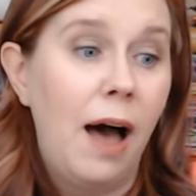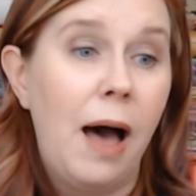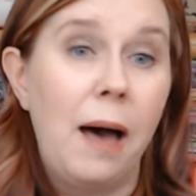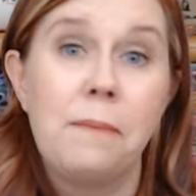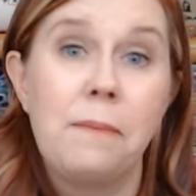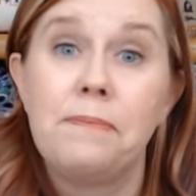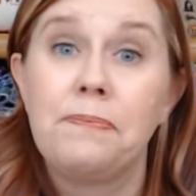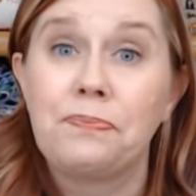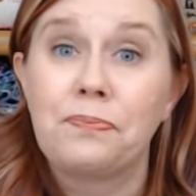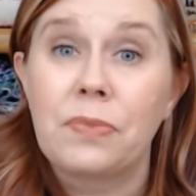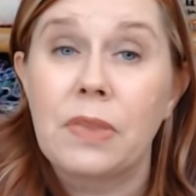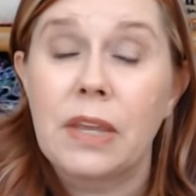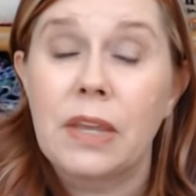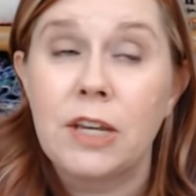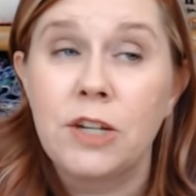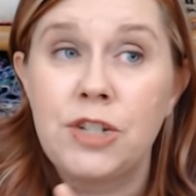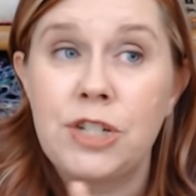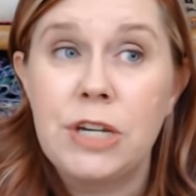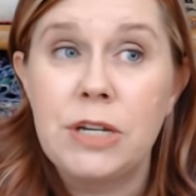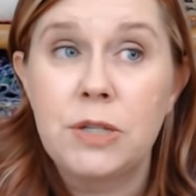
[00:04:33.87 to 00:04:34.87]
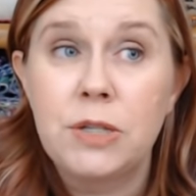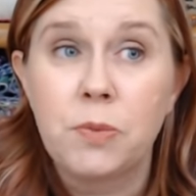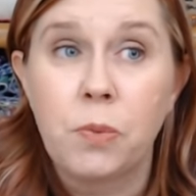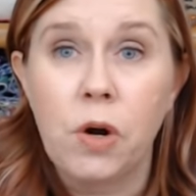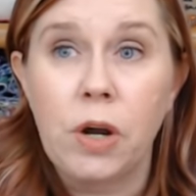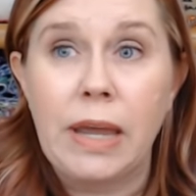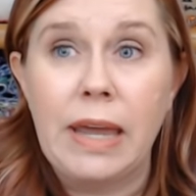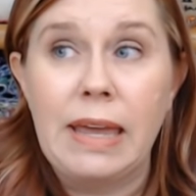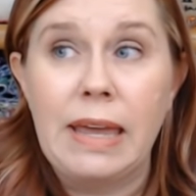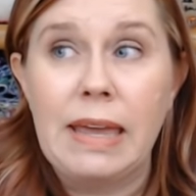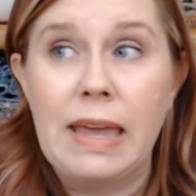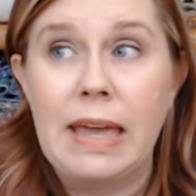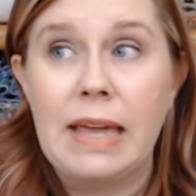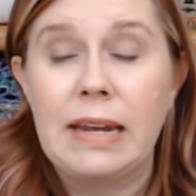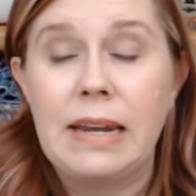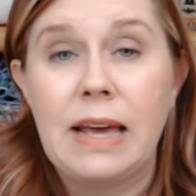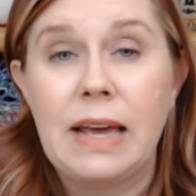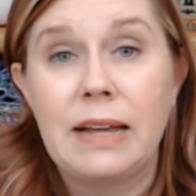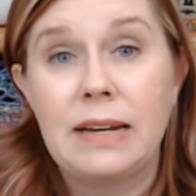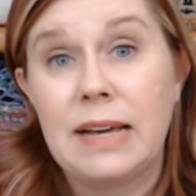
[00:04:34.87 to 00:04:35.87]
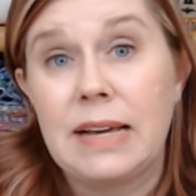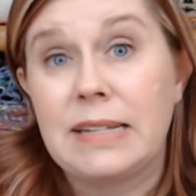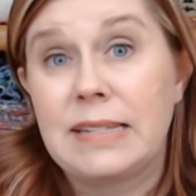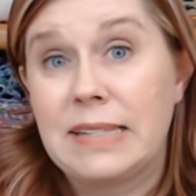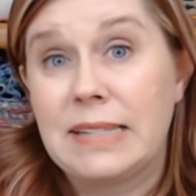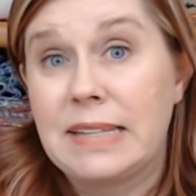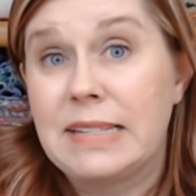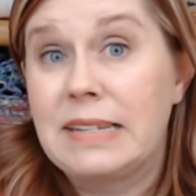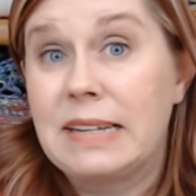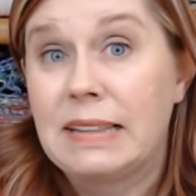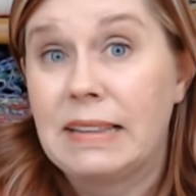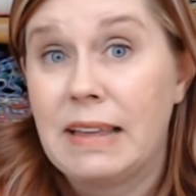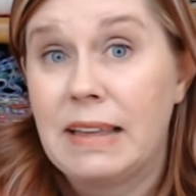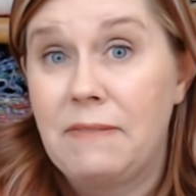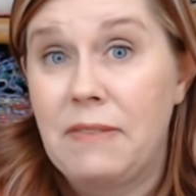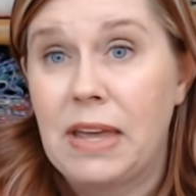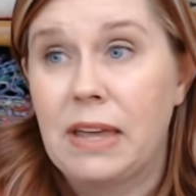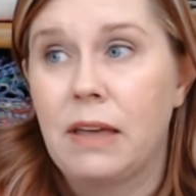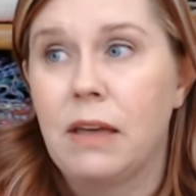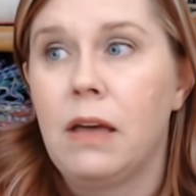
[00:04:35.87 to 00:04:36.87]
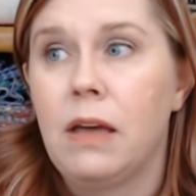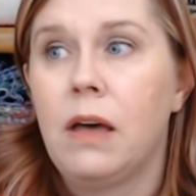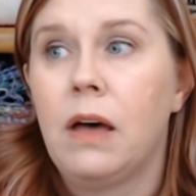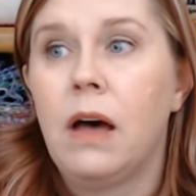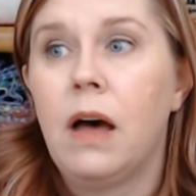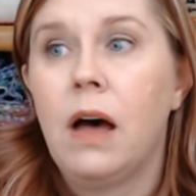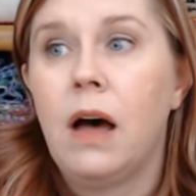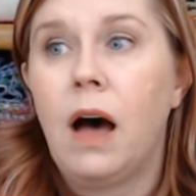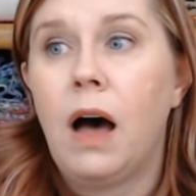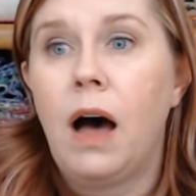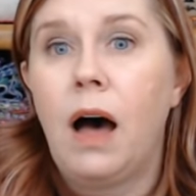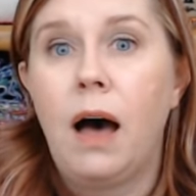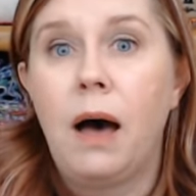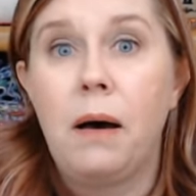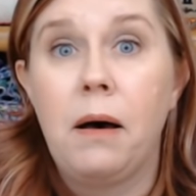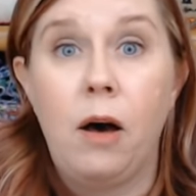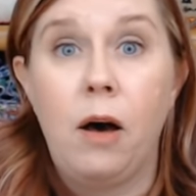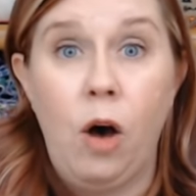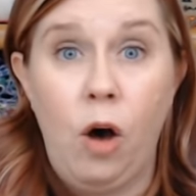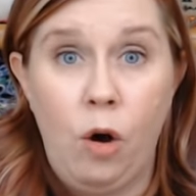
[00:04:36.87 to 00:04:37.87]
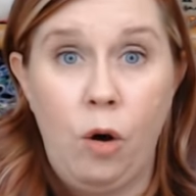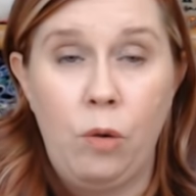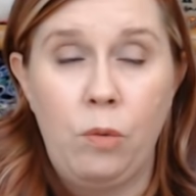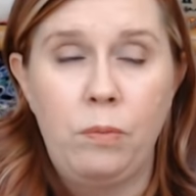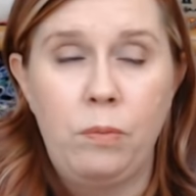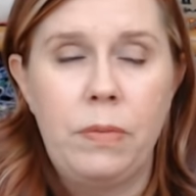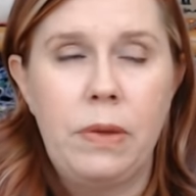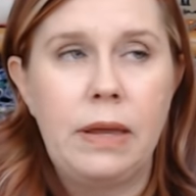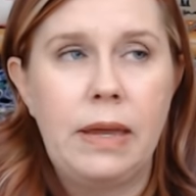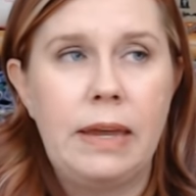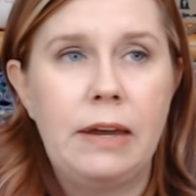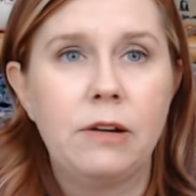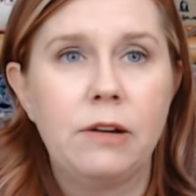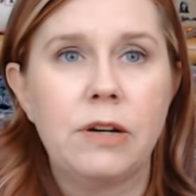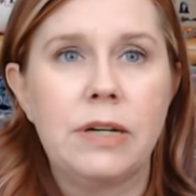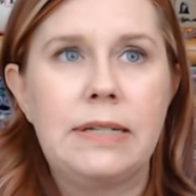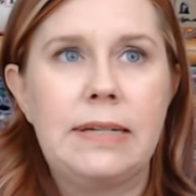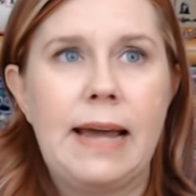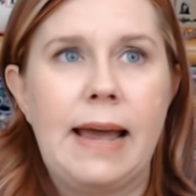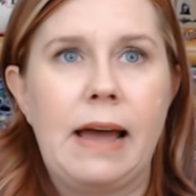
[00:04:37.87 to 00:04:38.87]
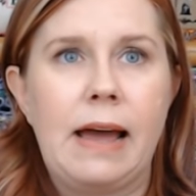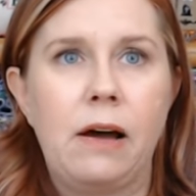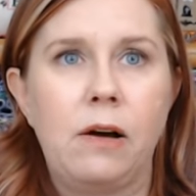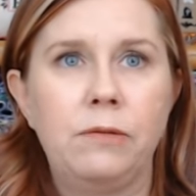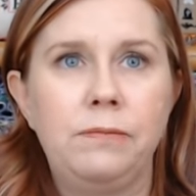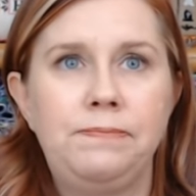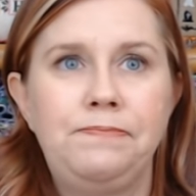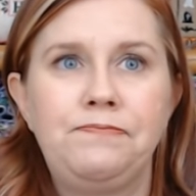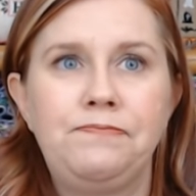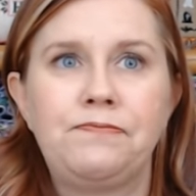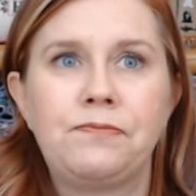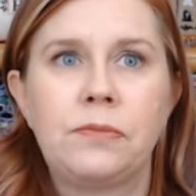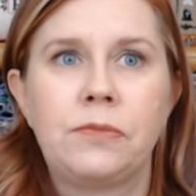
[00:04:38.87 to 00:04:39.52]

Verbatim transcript: Um, she's working in an assisted living uh, home here in town.